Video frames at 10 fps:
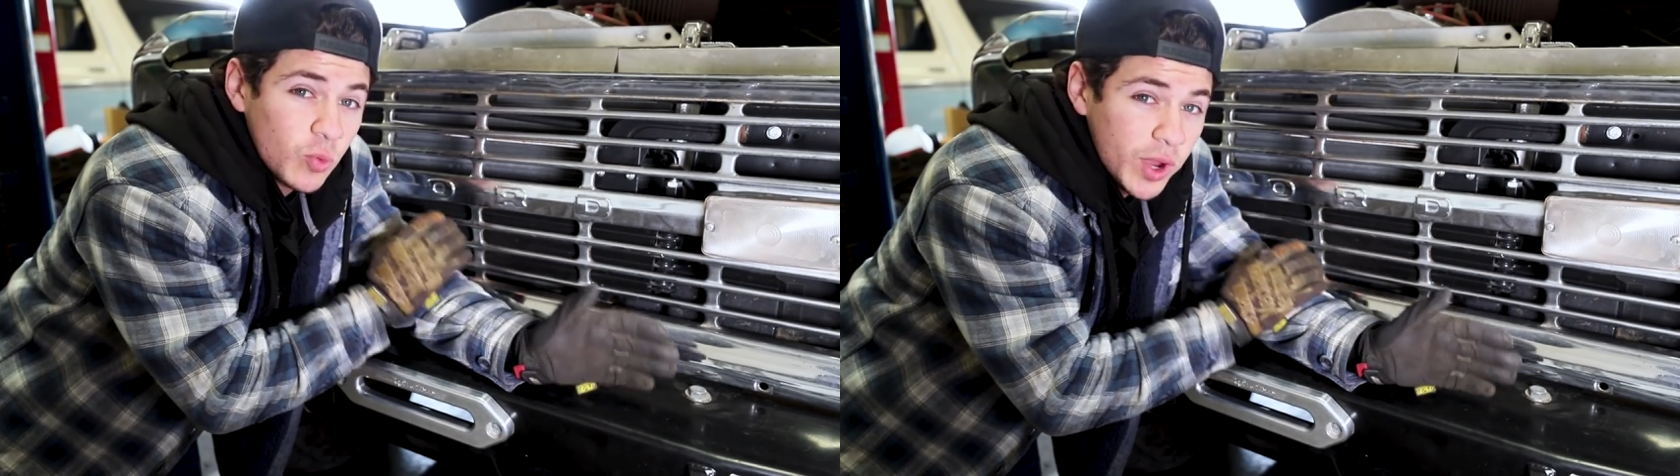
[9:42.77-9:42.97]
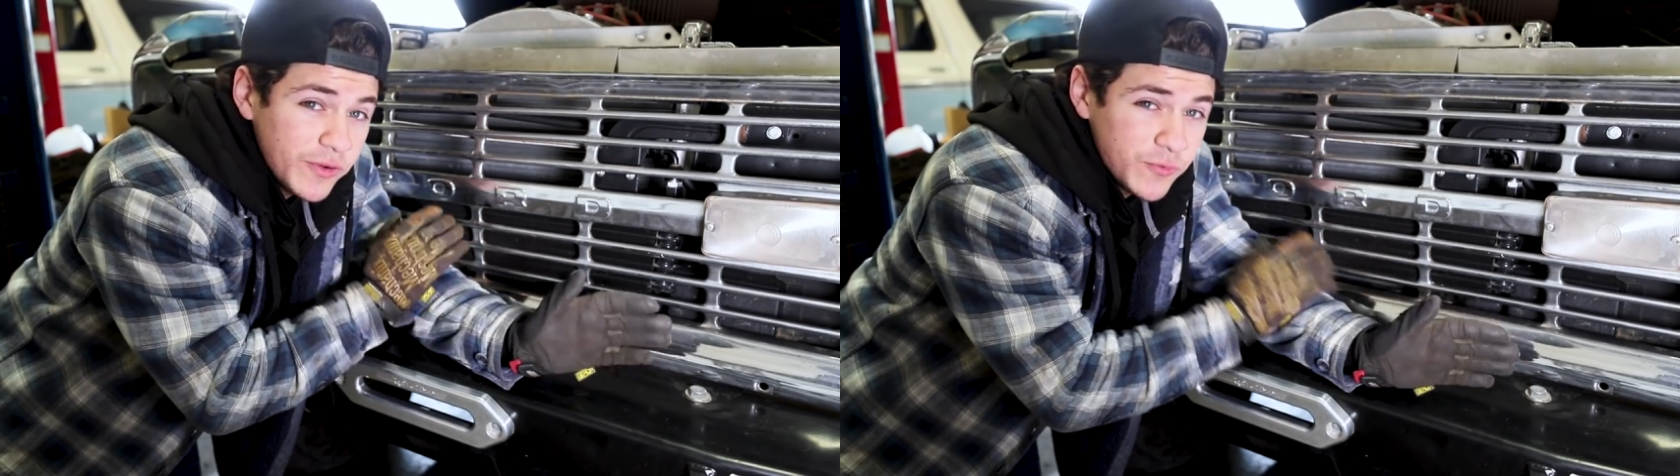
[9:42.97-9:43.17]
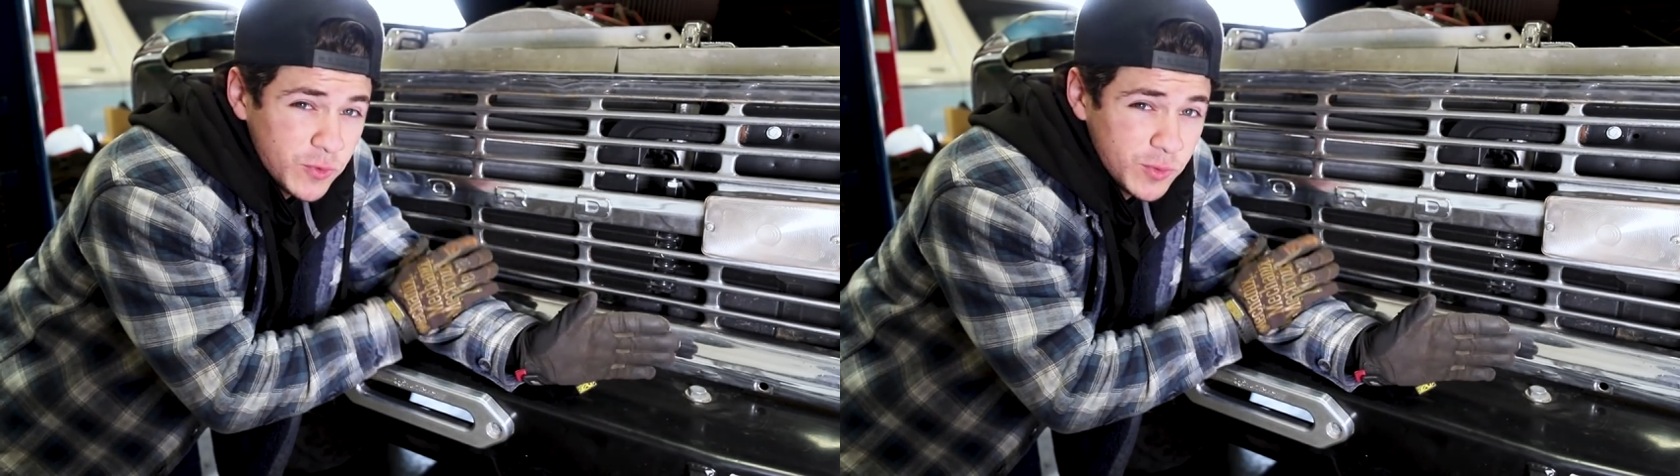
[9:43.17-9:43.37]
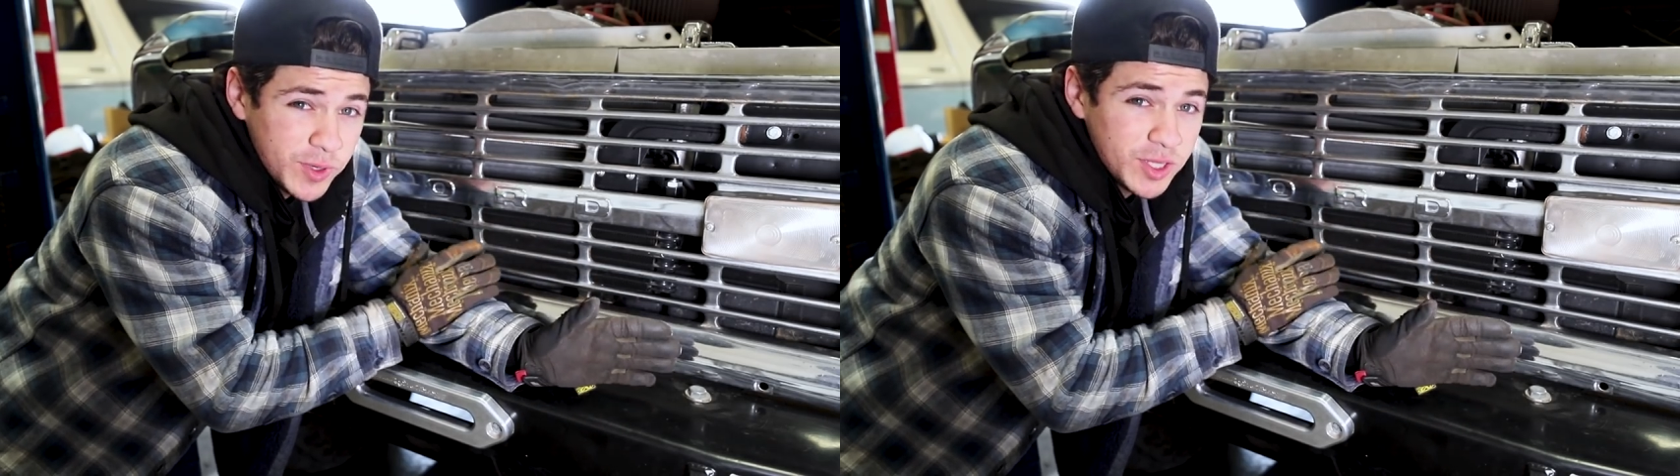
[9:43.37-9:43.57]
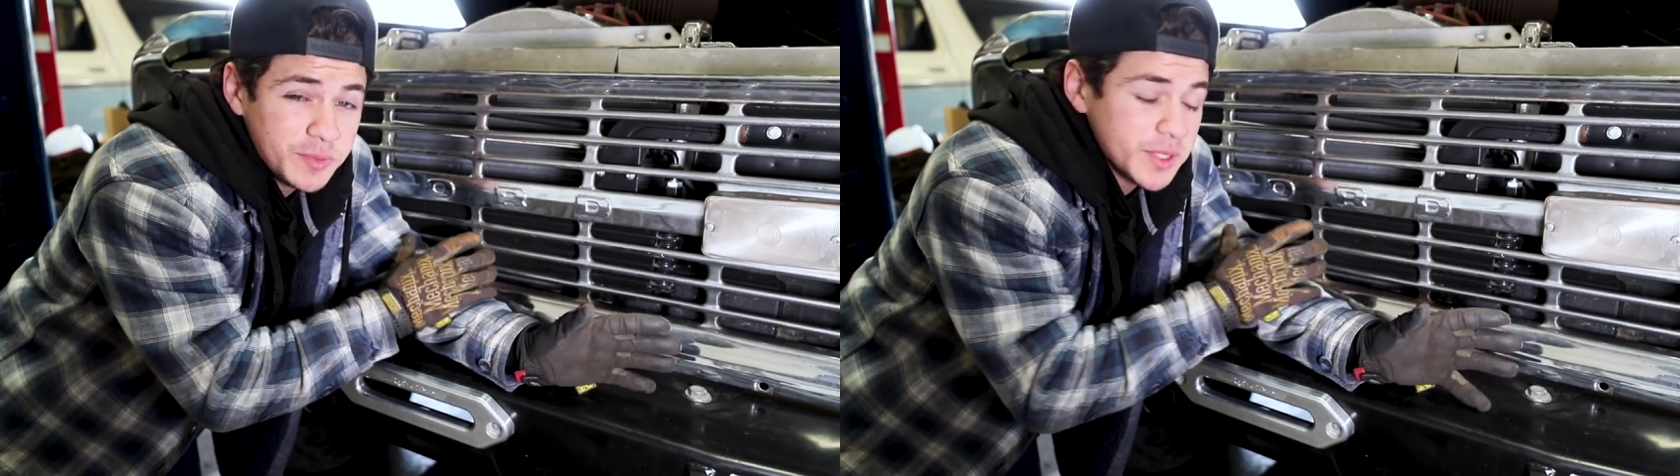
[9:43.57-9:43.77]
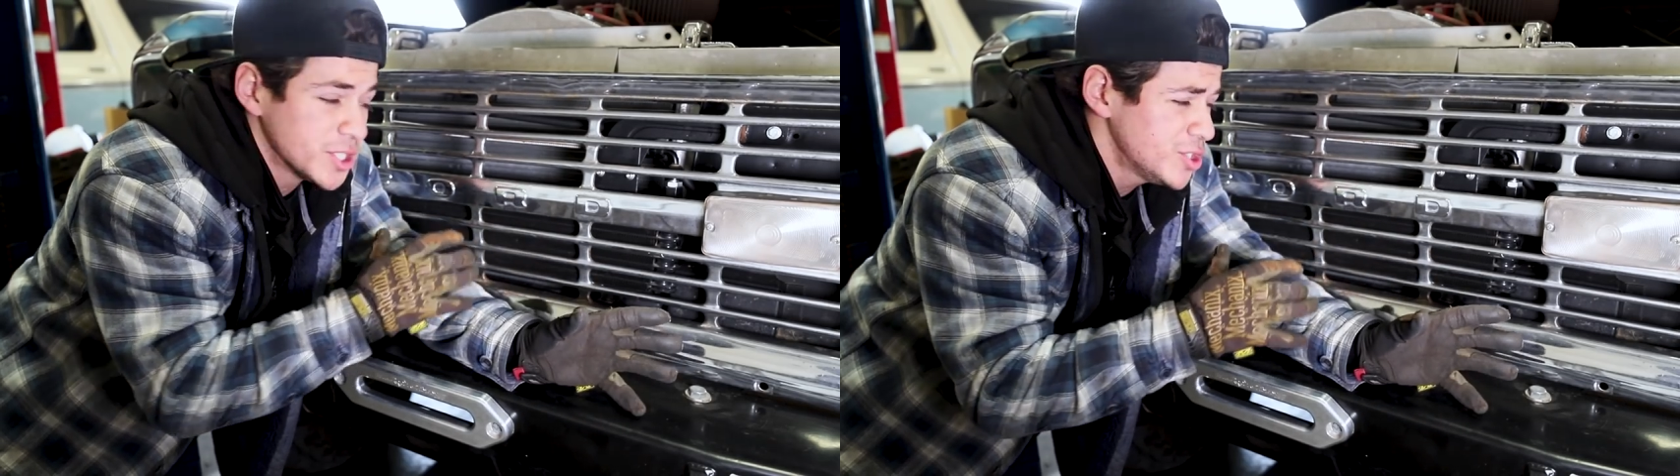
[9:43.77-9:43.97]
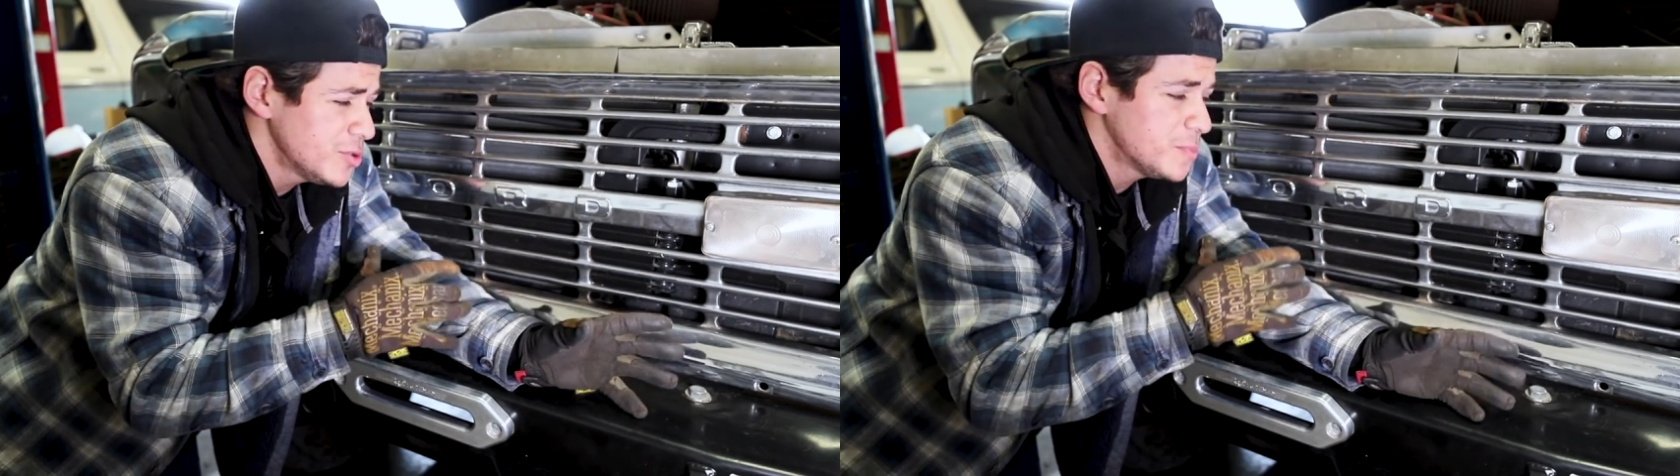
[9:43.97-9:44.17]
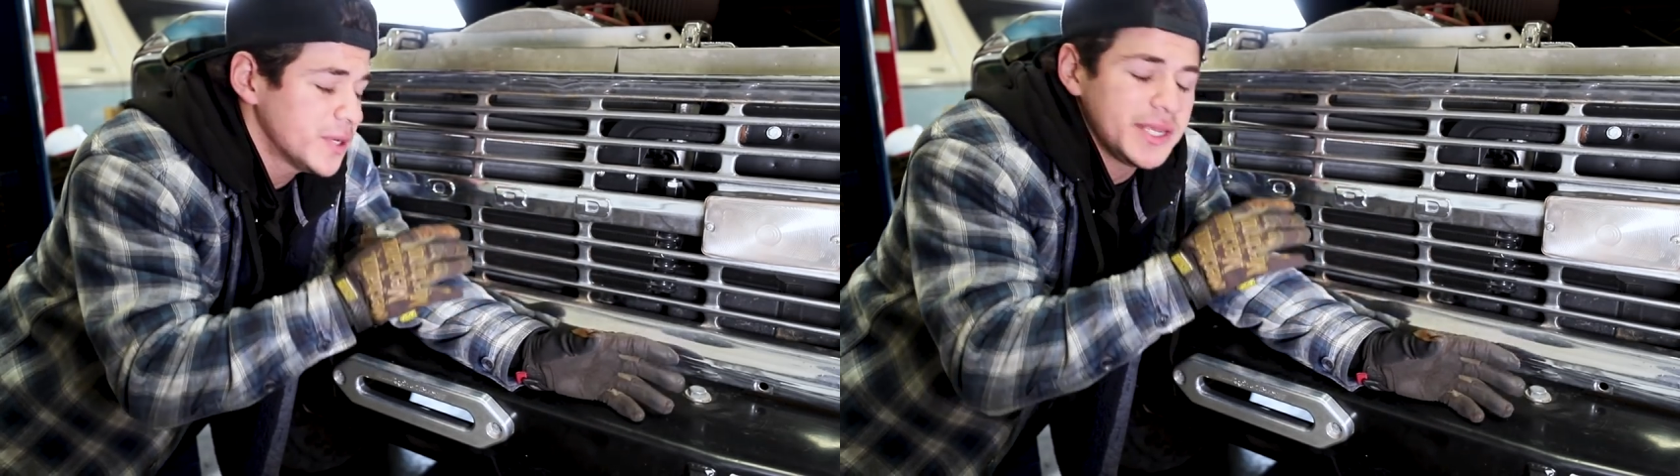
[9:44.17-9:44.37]
when four-wheeling because
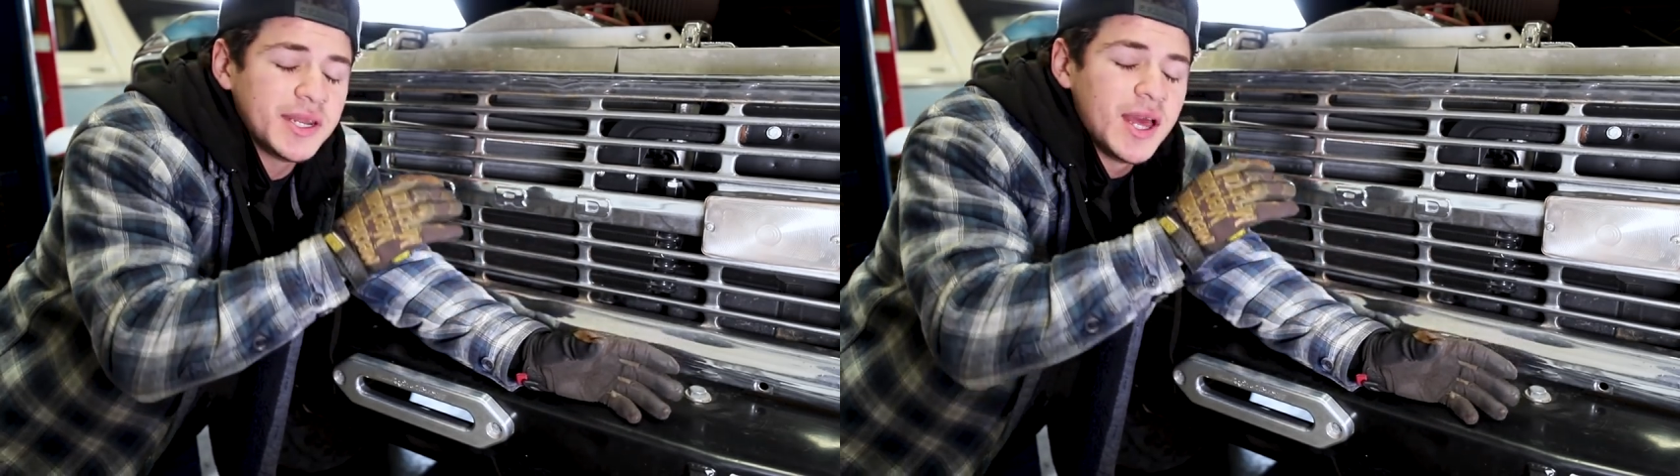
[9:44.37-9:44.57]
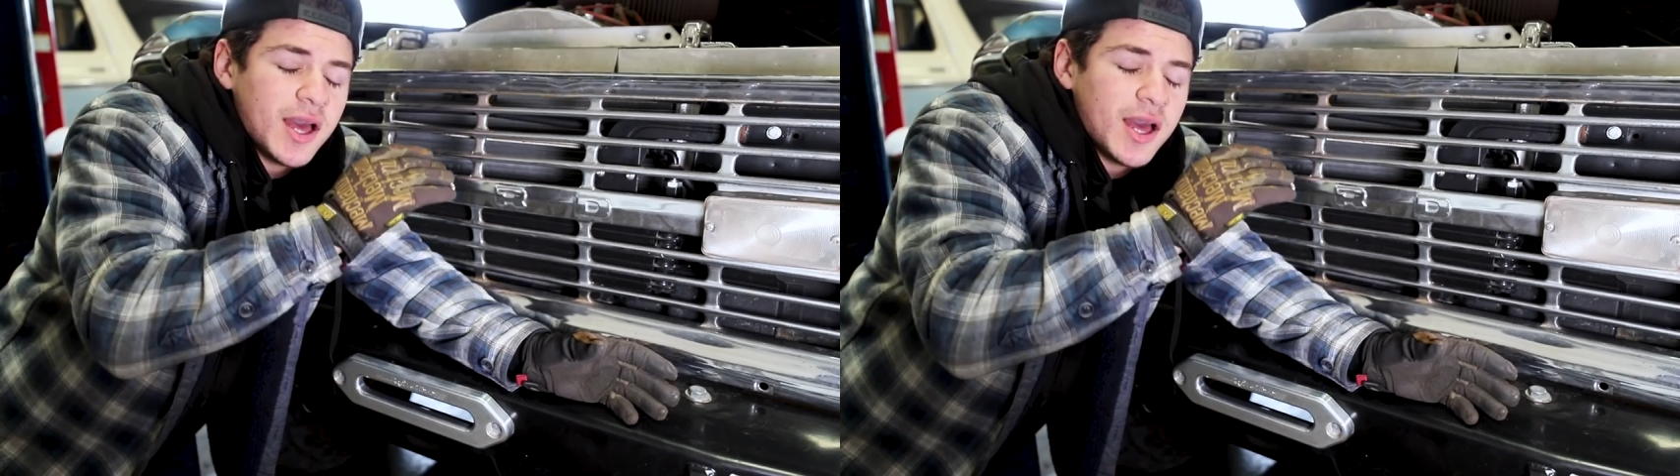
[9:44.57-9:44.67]
you're putting